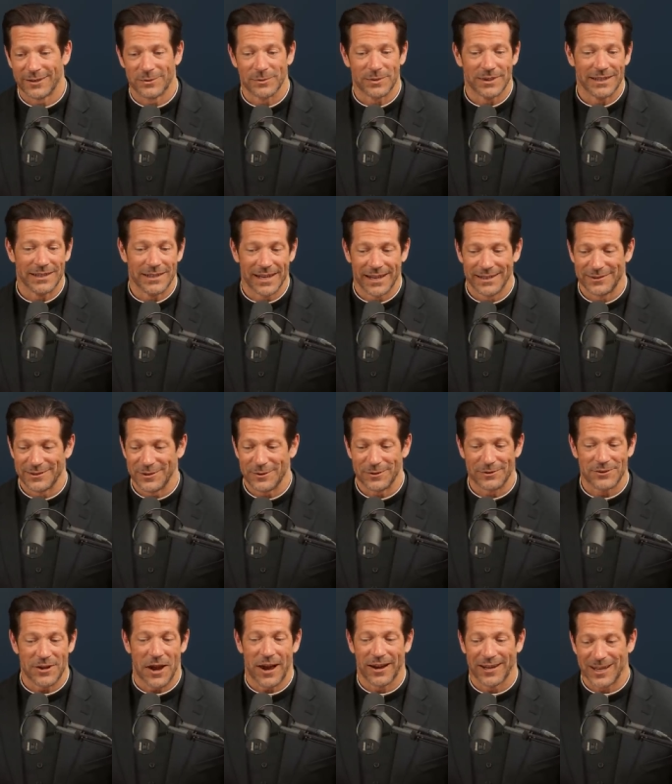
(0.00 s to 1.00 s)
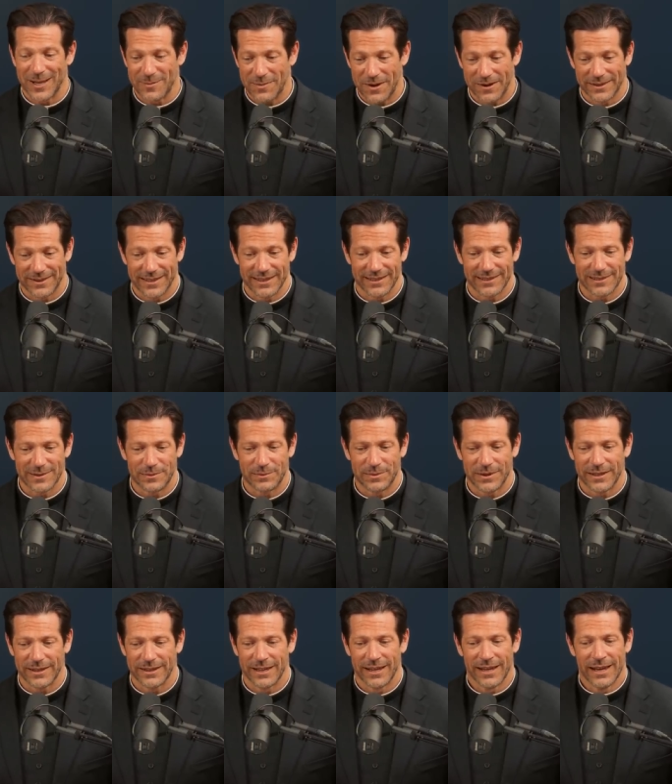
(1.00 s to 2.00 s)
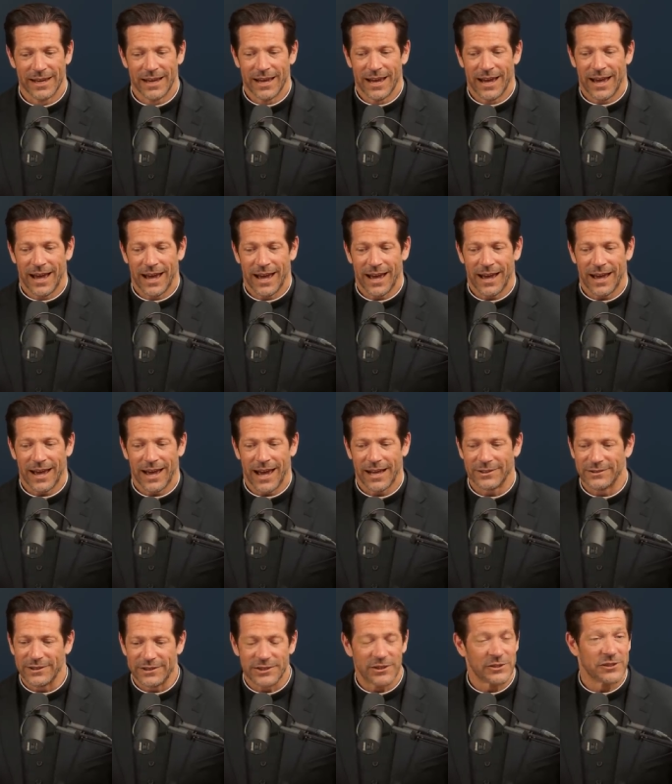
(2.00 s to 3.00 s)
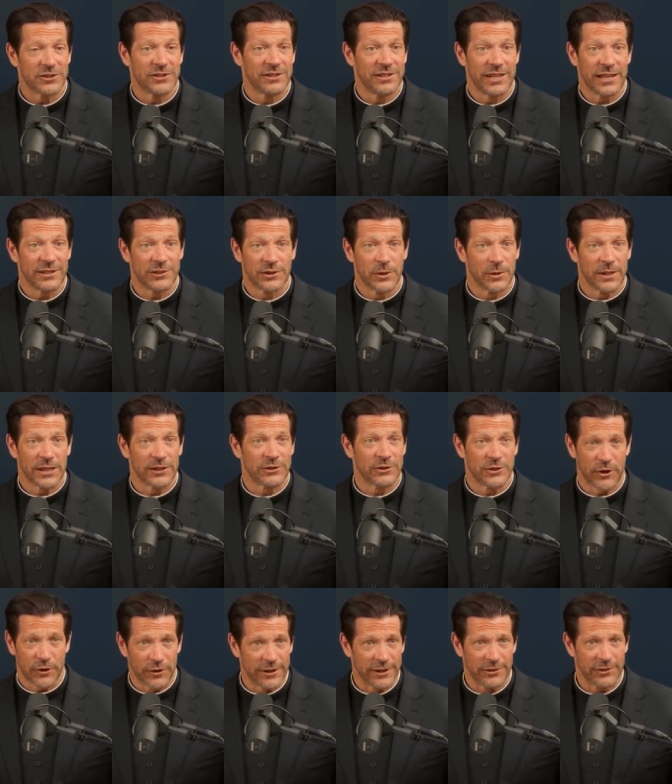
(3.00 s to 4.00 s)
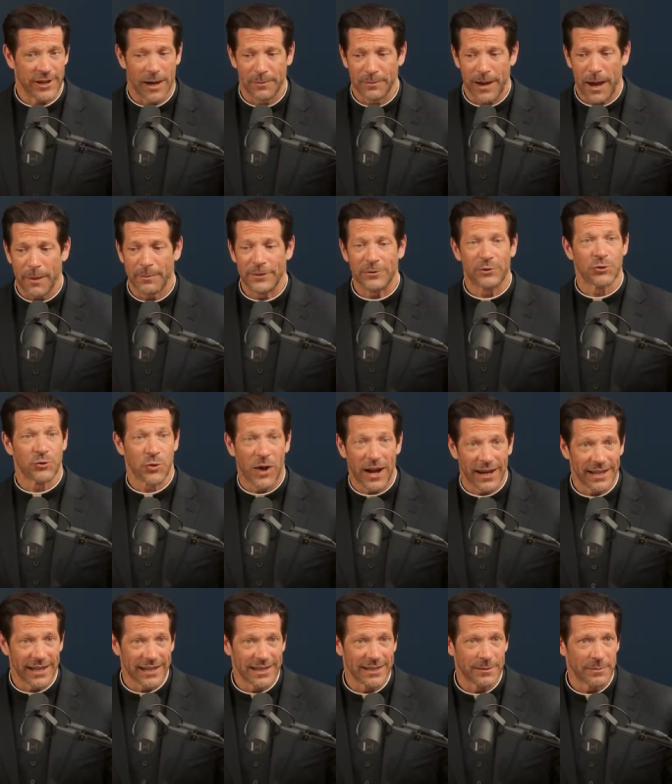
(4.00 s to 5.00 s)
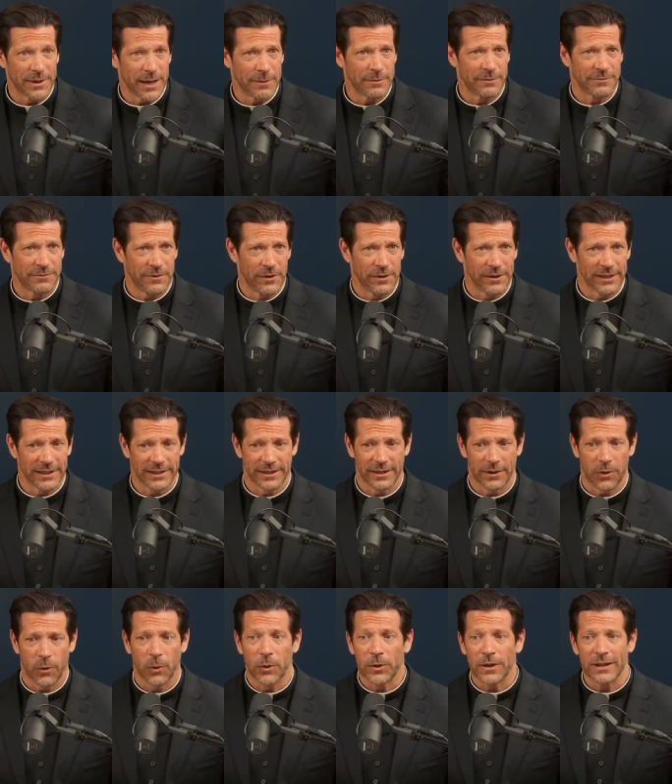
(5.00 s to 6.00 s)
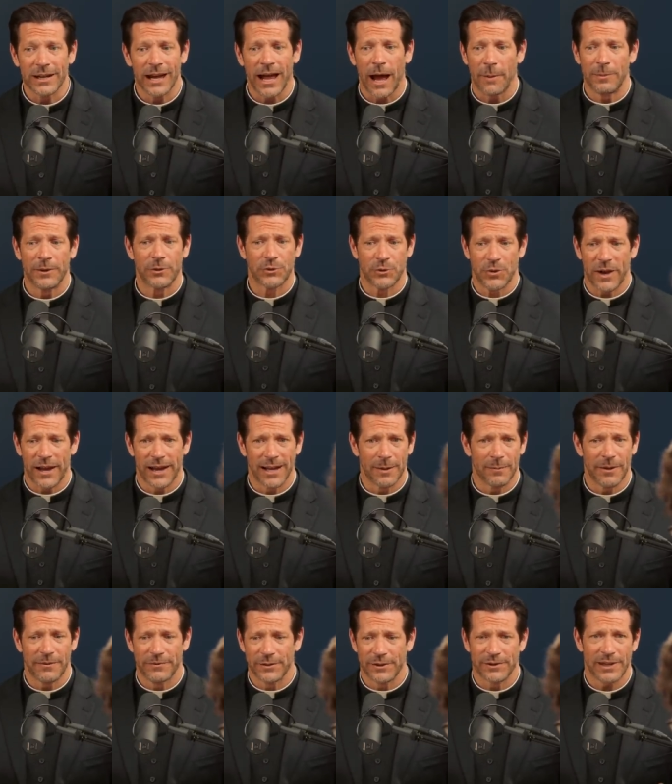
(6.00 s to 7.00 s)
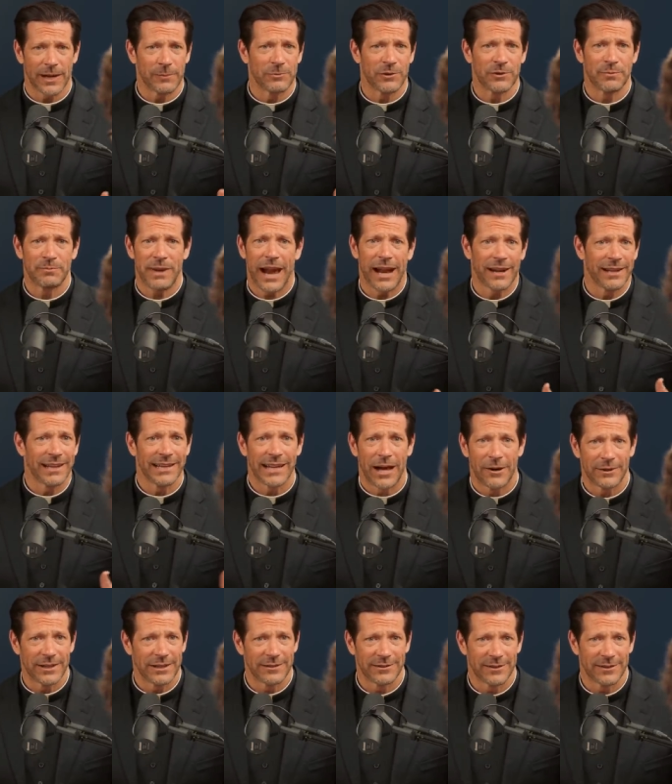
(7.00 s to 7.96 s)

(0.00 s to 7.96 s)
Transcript: It's really nice that you're talking about this, but I just get so discouraged. i have been trying, but I've been falling, or I've been trying, mm-hmm. but it feels like I'm just paddling out